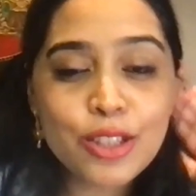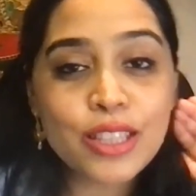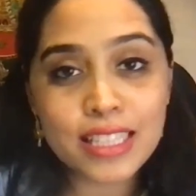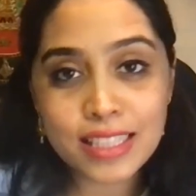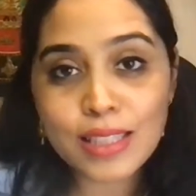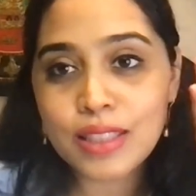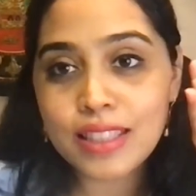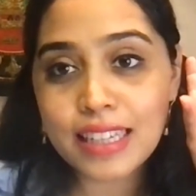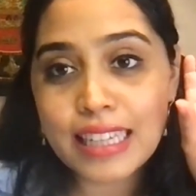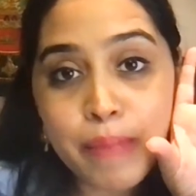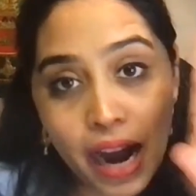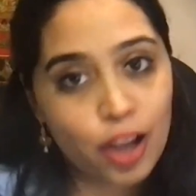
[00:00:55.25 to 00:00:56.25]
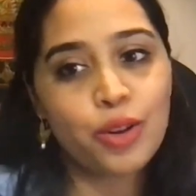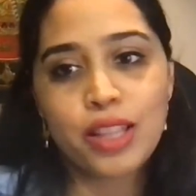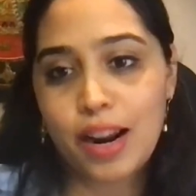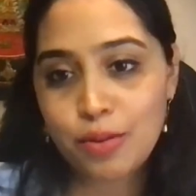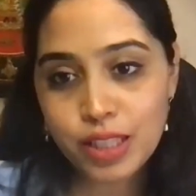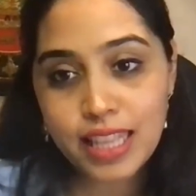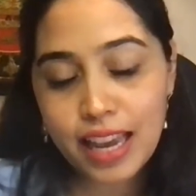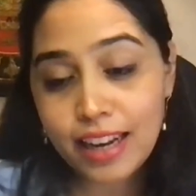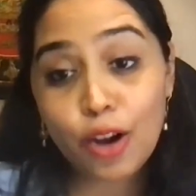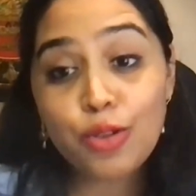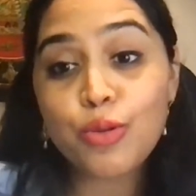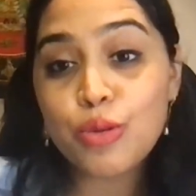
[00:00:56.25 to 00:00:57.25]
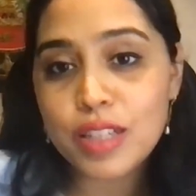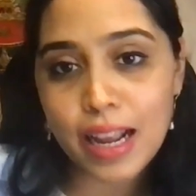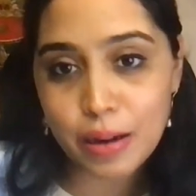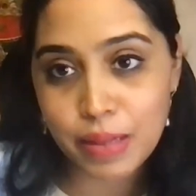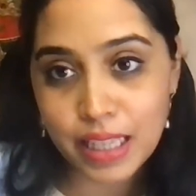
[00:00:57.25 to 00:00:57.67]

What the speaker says: So this is the bio that was there. Now you tell